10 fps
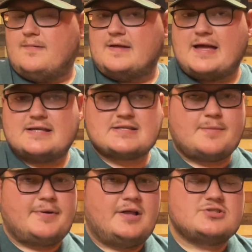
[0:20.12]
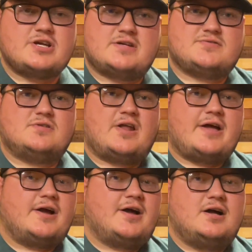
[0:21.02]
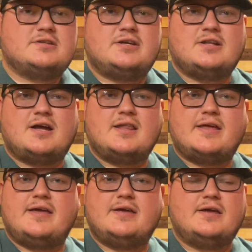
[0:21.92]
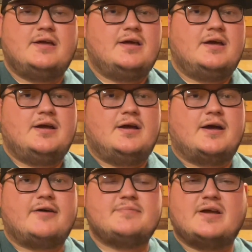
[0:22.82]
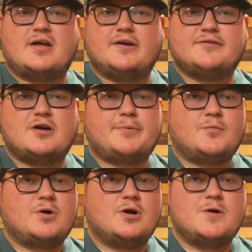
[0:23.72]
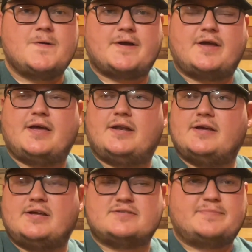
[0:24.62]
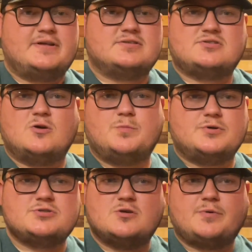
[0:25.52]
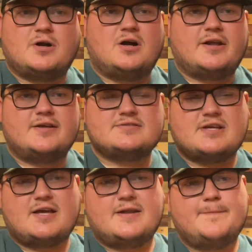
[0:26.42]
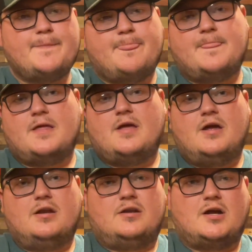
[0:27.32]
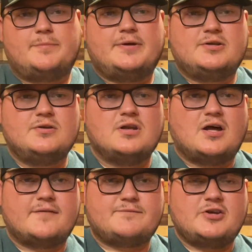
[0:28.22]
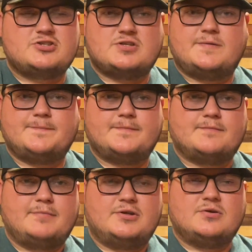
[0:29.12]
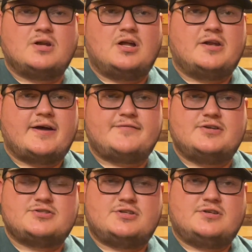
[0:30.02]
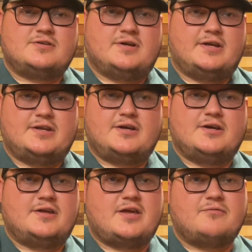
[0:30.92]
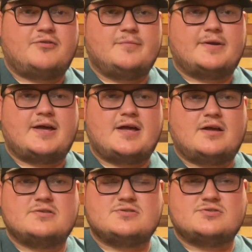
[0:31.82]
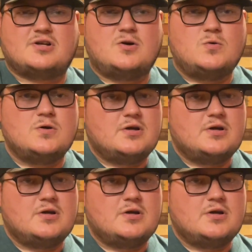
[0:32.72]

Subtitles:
Guys, I apologize for the lack of content lately. I have been covered up at work and it's been super hot outside. Not been doing a lot of fishing, been doing a lot of night fishing, and can't film at night because there's no